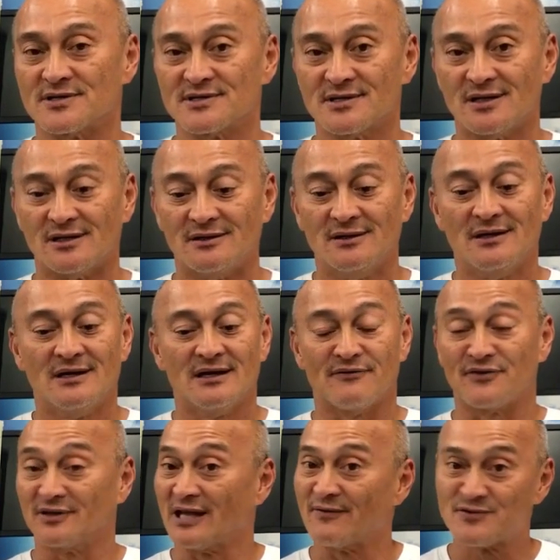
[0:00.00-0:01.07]
So
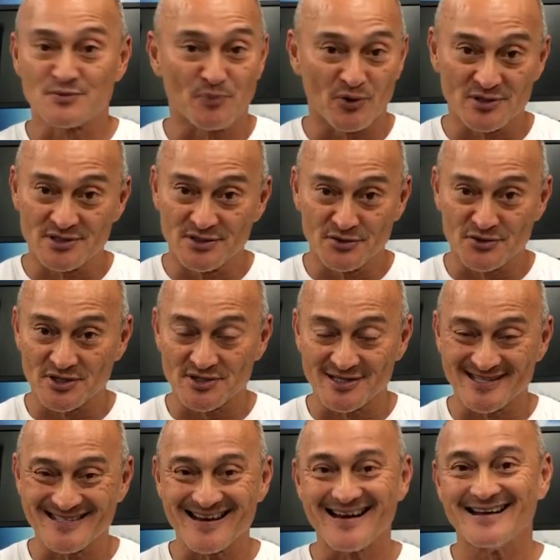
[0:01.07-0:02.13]
if you love sports
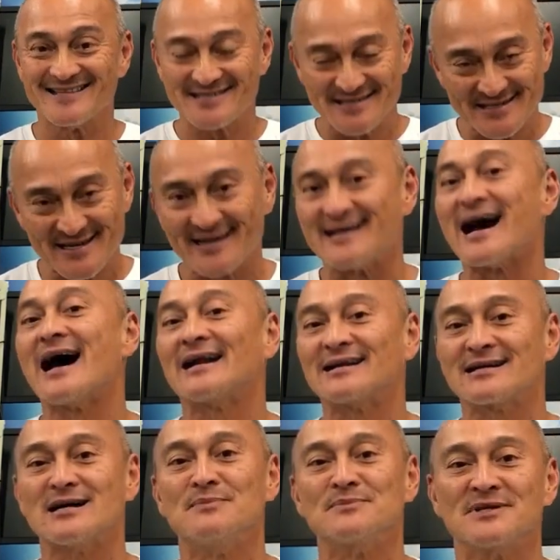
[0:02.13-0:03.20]
nutrition science, you got to
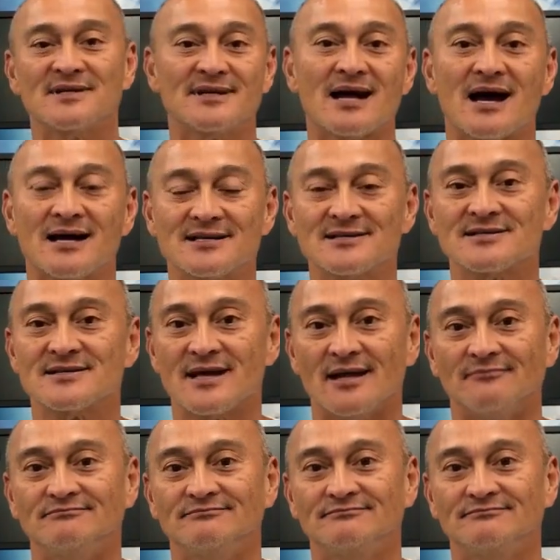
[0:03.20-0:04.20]
come to the ISSN.